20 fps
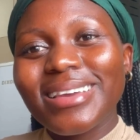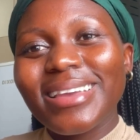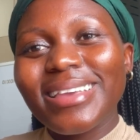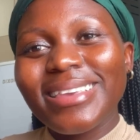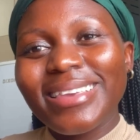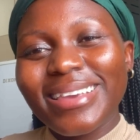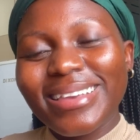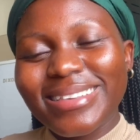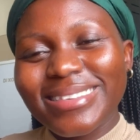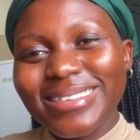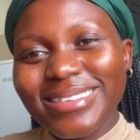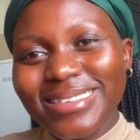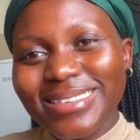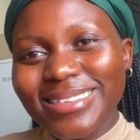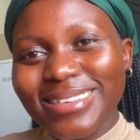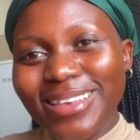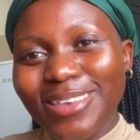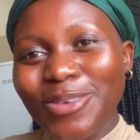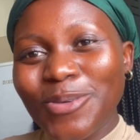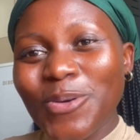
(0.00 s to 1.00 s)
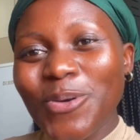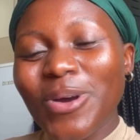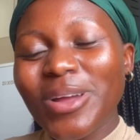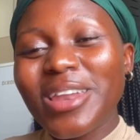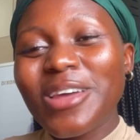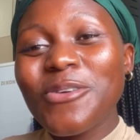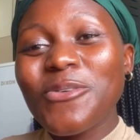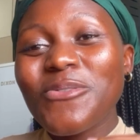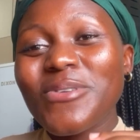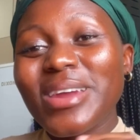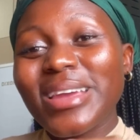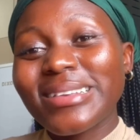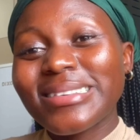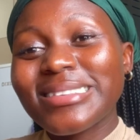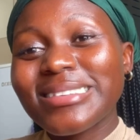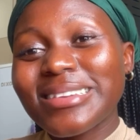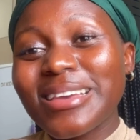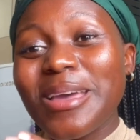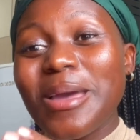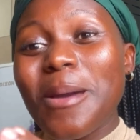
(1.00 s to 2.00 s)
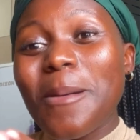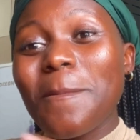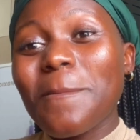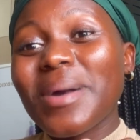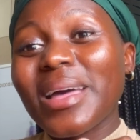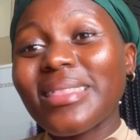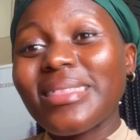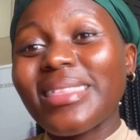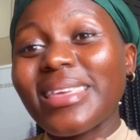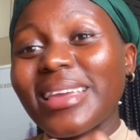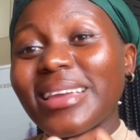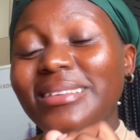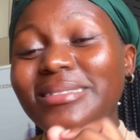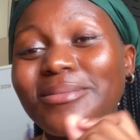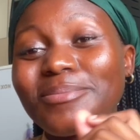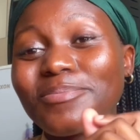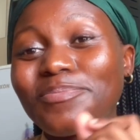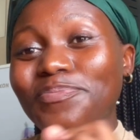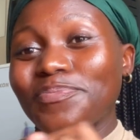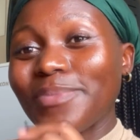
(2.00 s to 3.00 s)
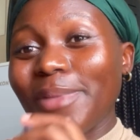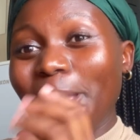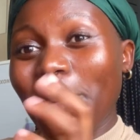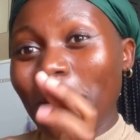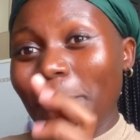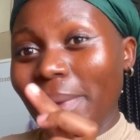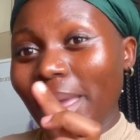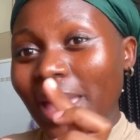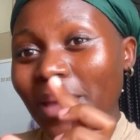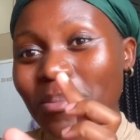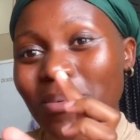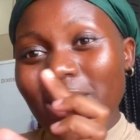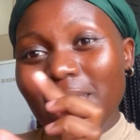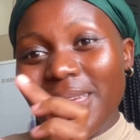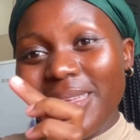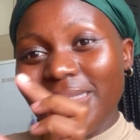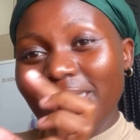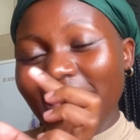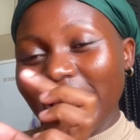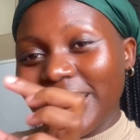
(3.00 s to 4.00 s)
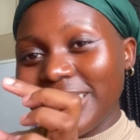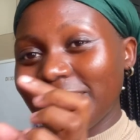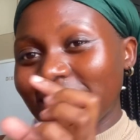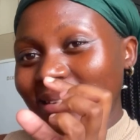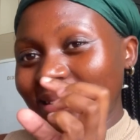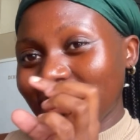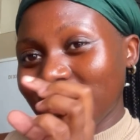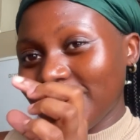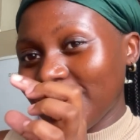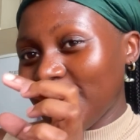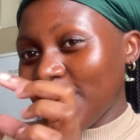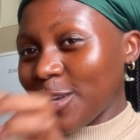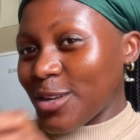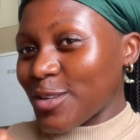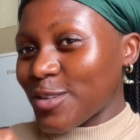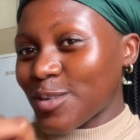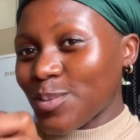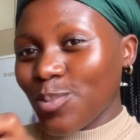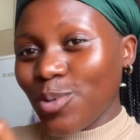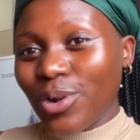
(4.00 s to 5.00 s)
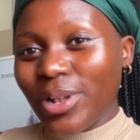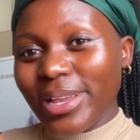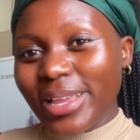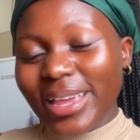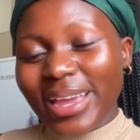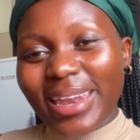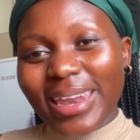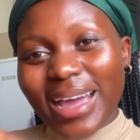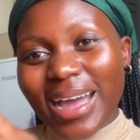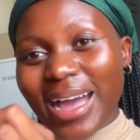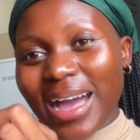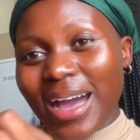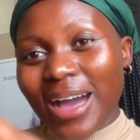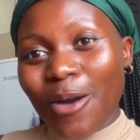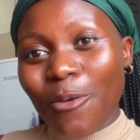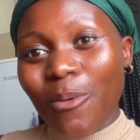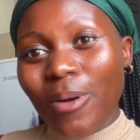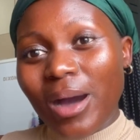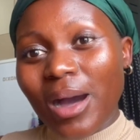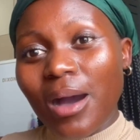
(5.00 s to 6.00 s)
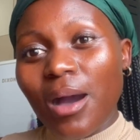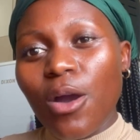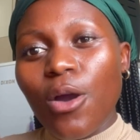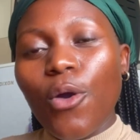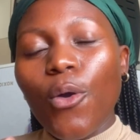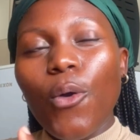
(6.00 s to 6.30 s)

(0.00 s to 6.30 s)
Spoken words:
Yes, you're gonna rest, but then maybe that small yana hour,